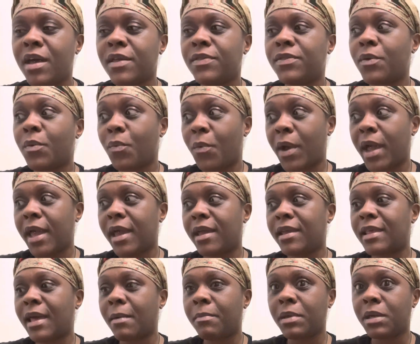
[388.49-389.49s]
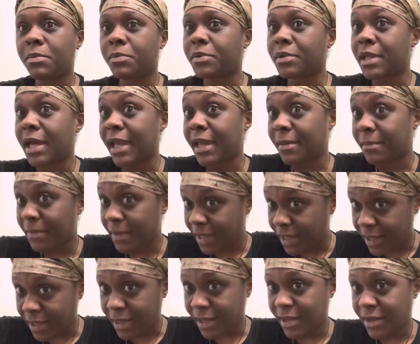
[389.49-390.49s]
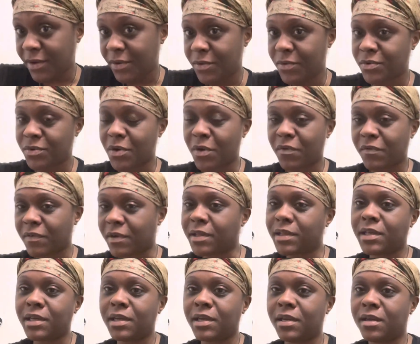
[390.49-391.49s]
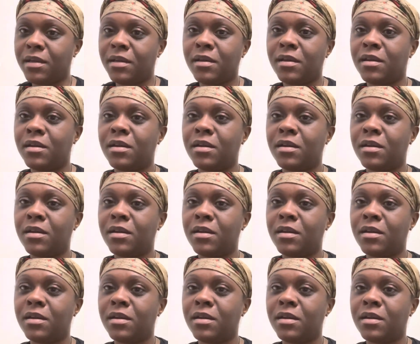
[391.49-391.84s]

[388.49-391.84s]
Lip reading: the way that people like me, who don't really,